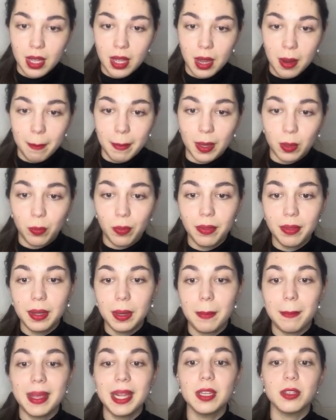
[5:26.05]
But within a
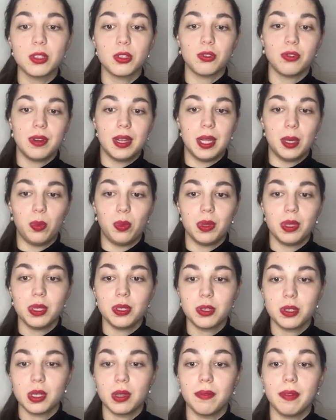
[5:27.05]
minute trade, we
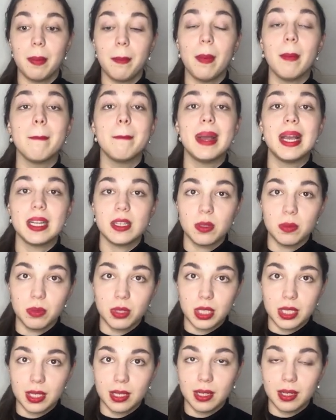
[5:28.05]
used the momentum
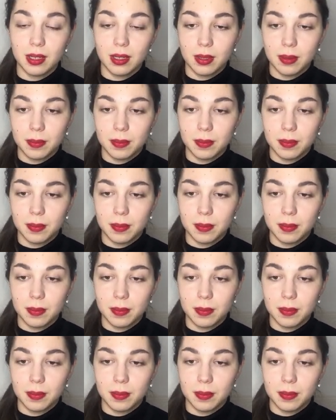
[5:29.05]
signal.